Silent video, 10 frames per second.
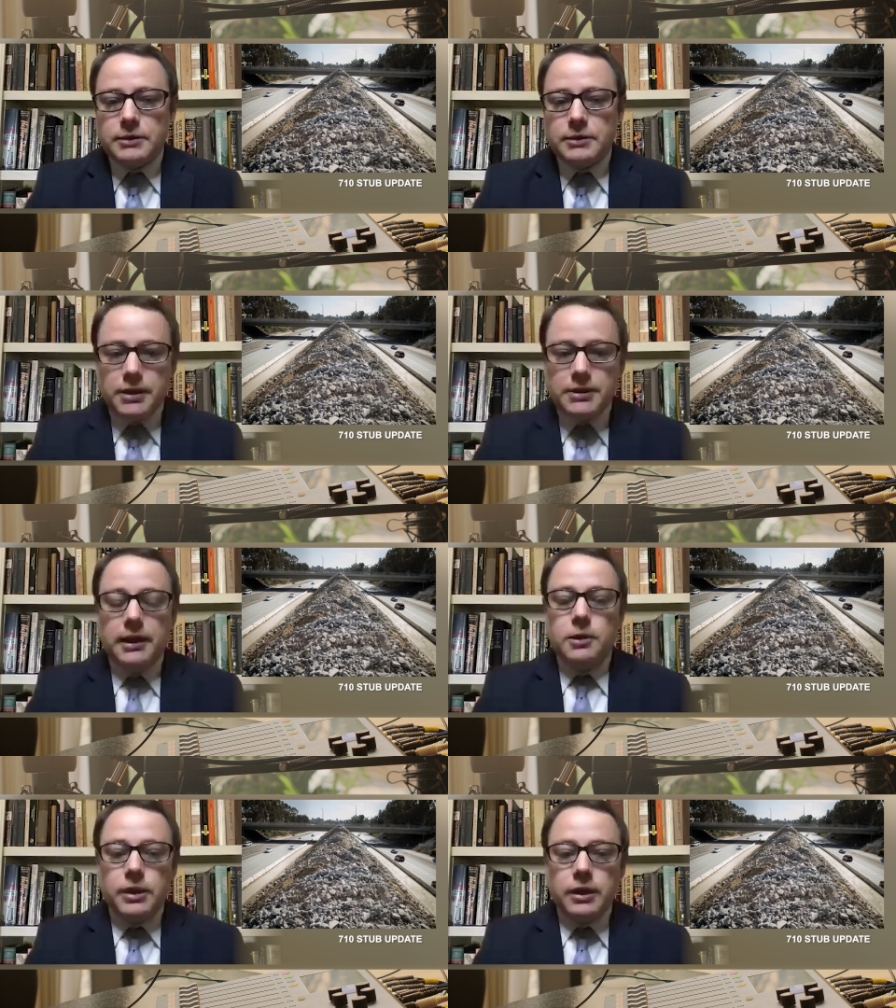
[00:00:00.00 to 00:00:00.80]

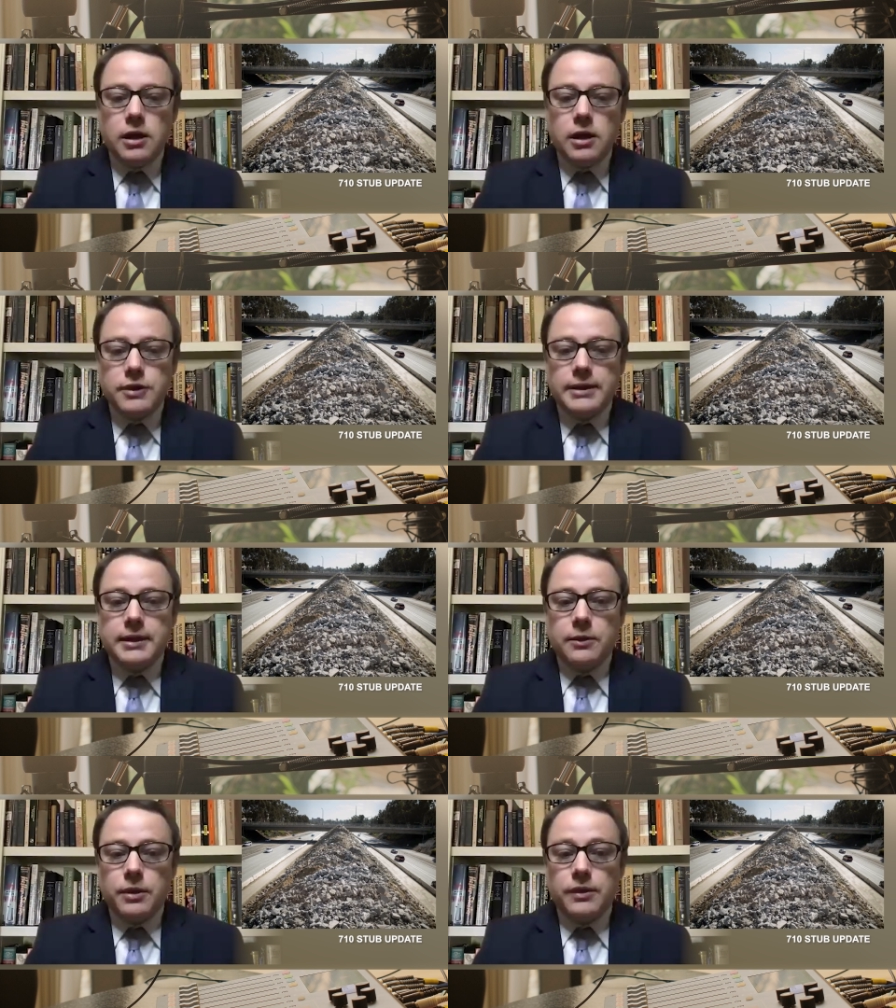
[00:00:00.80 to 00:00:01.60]
properties, including
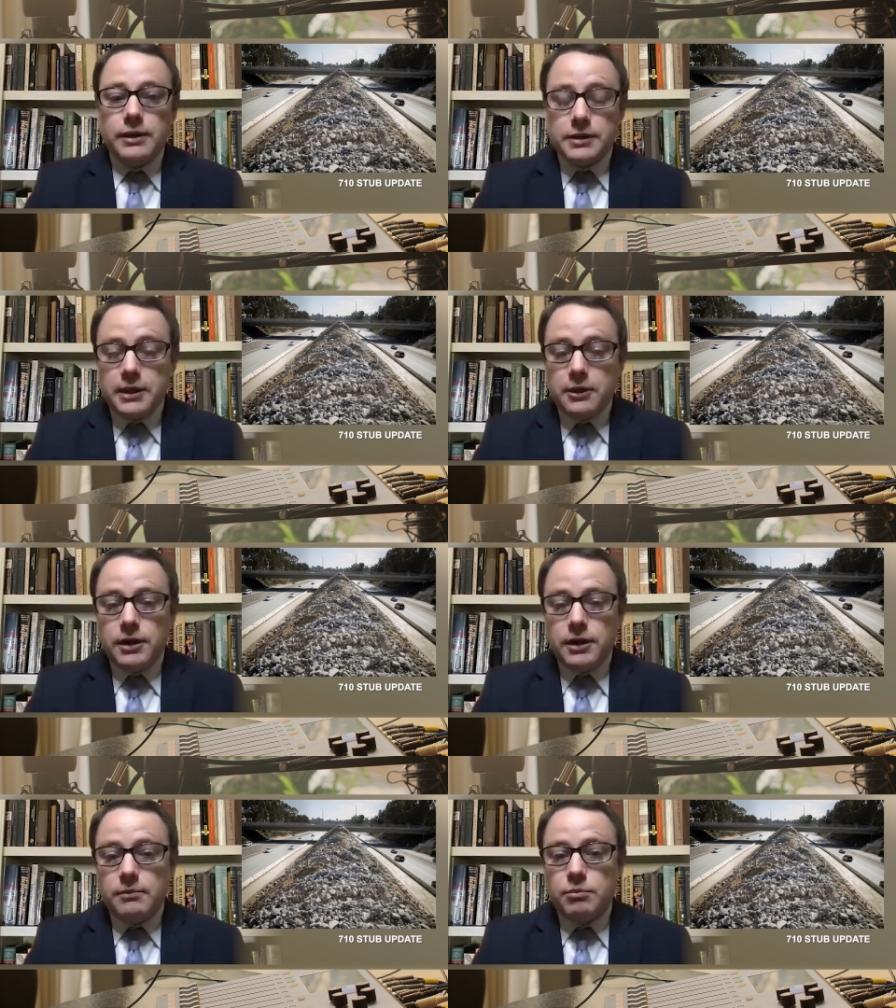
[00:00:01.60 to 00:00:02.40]
contracting with
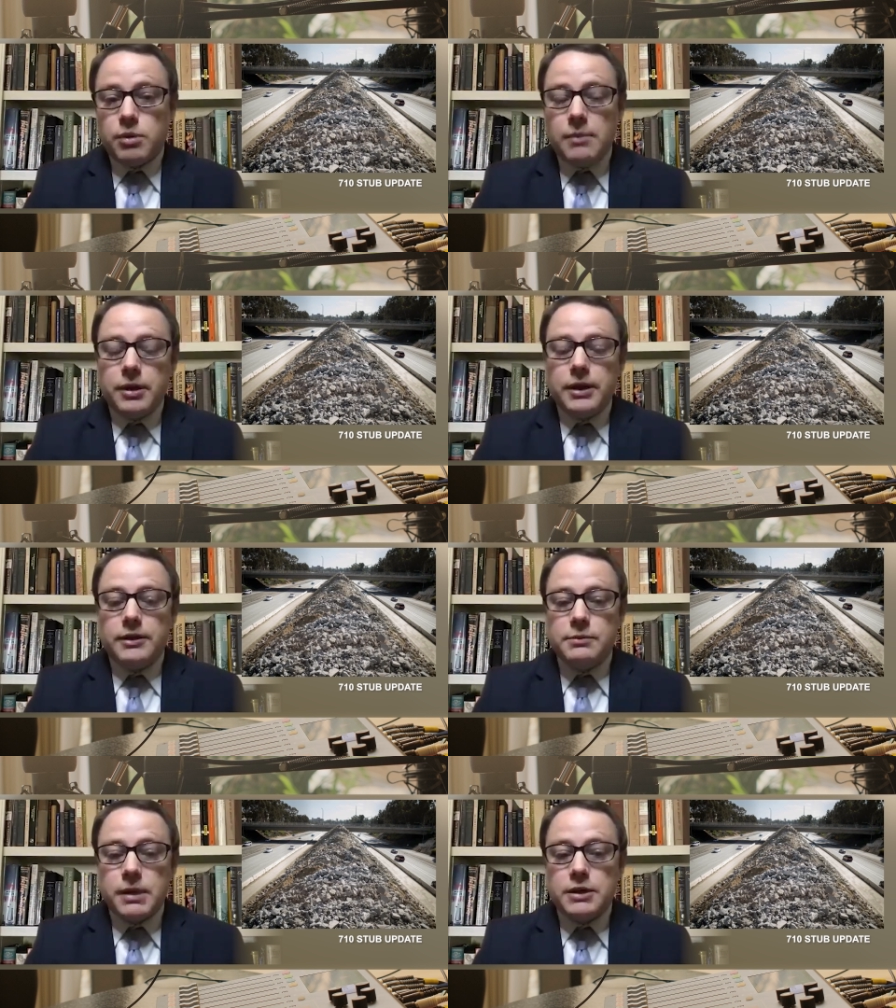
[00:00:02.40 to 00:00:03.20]
security,
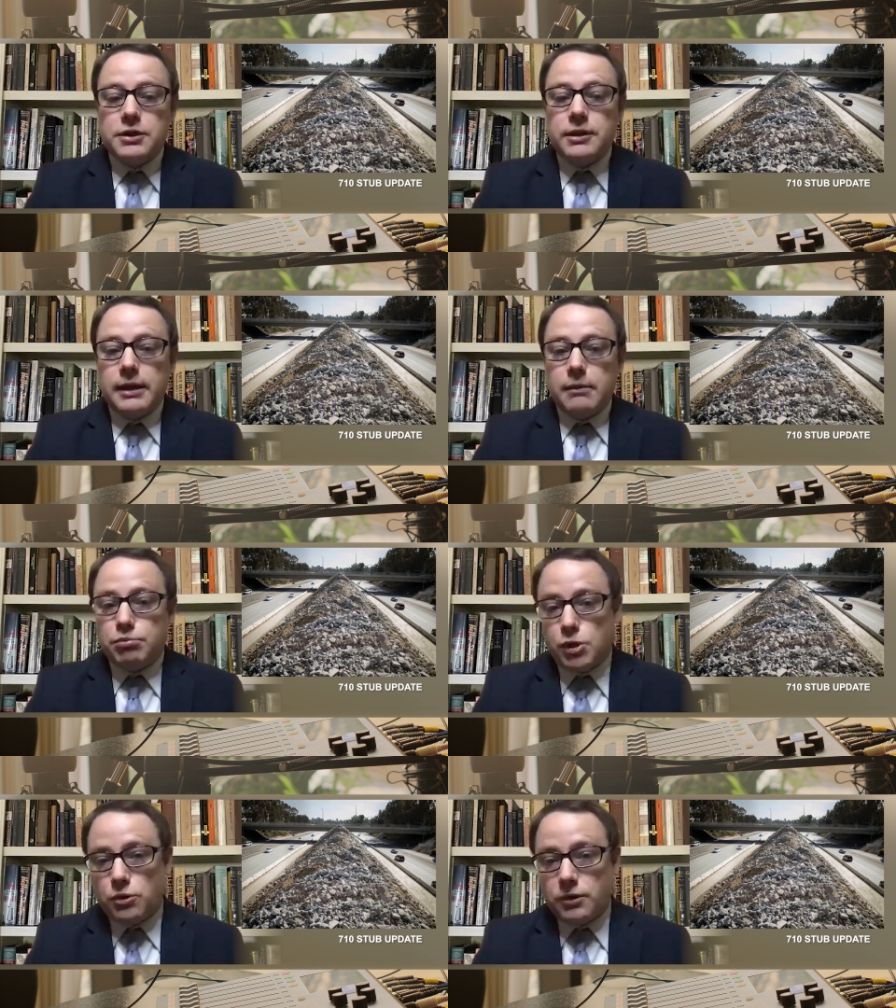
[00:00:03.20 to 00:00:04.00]
property inspection,
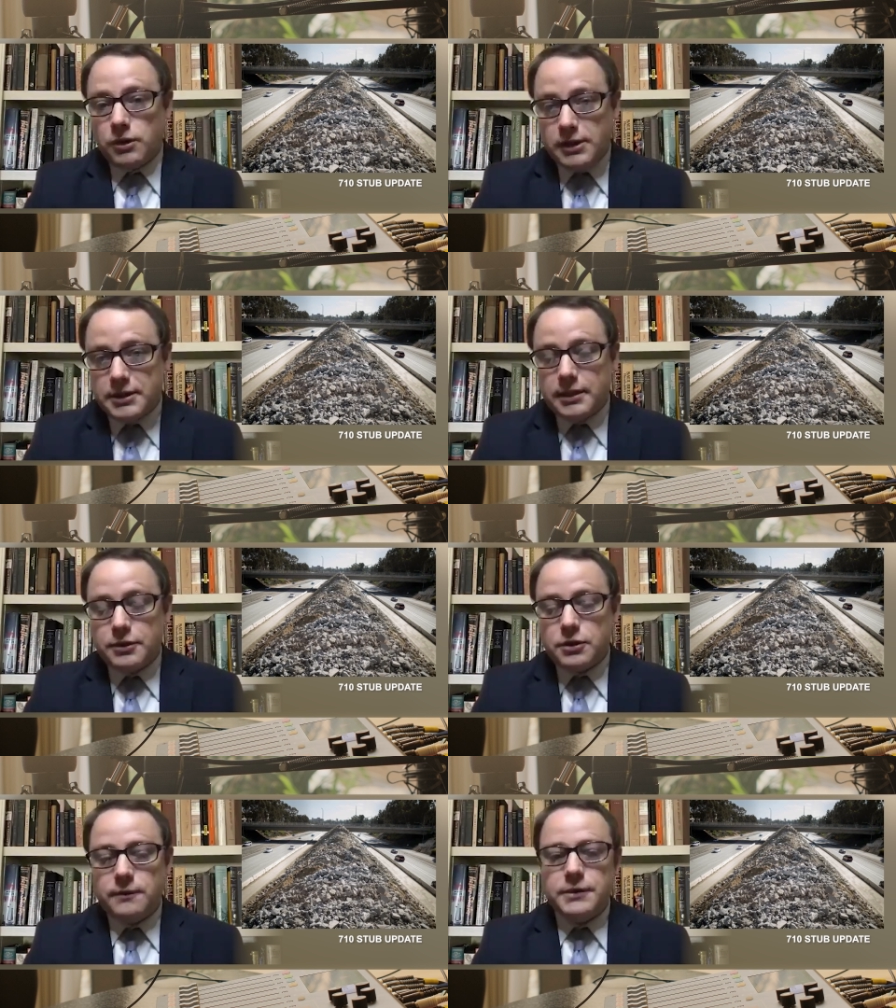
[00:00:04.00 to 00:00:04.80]
and broker
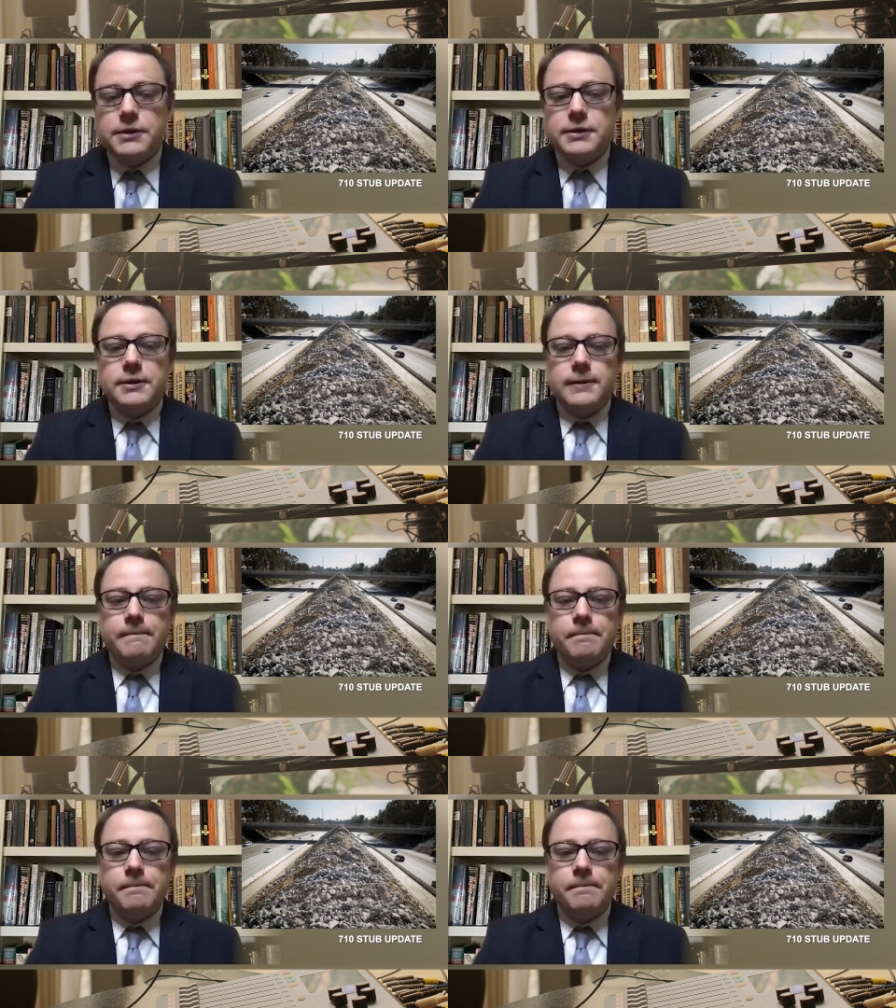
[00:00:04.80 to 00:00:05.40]
listing services.